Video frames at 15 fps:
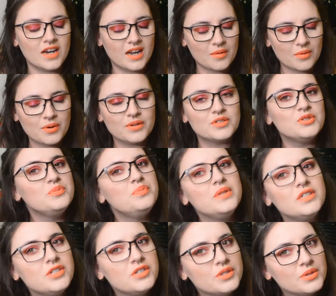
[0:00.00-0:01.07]
I'm going to
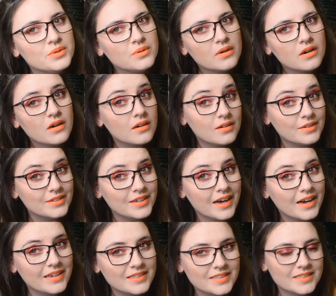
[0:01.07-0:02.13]
bid you good
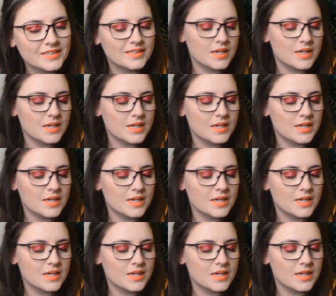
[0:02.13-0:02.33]
night.